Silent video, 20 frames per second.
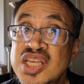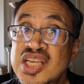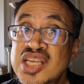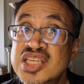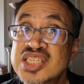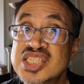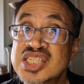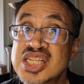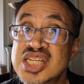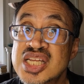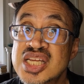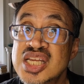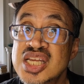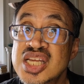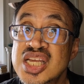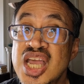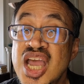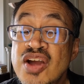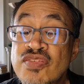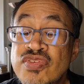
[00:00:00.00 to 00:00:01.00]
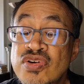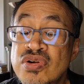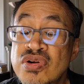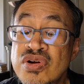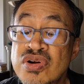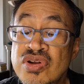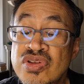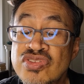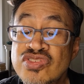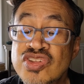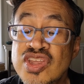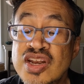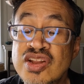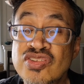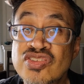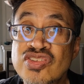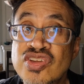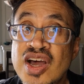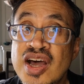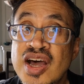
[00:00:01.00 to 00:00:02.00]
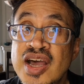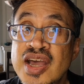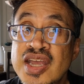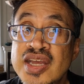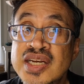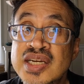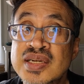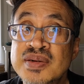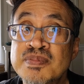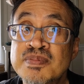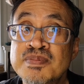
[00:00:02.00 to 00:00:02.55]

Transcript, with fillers: easily ever set aside.